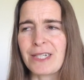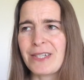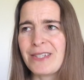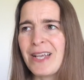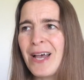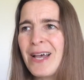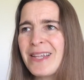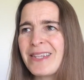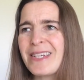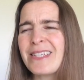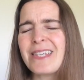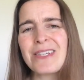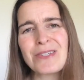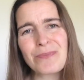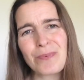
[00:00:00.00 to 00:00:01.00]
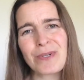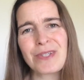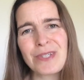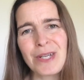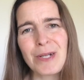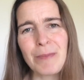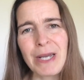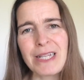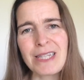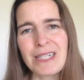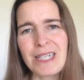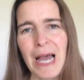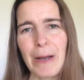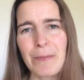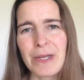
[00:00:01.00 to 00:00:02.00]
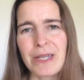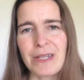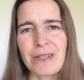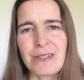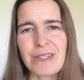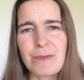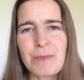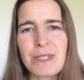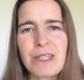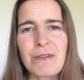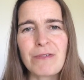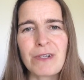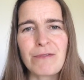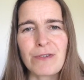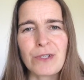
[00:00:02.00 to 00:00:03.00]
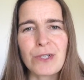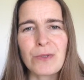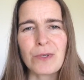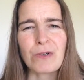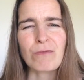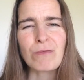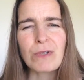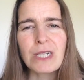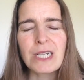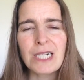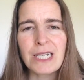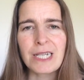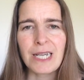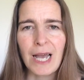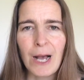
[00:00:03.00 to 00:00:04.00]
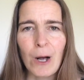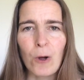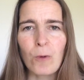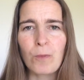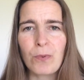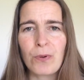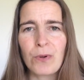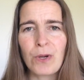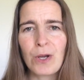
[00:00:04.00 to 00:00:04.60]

because this is what's going to make the tapping specific for you and really help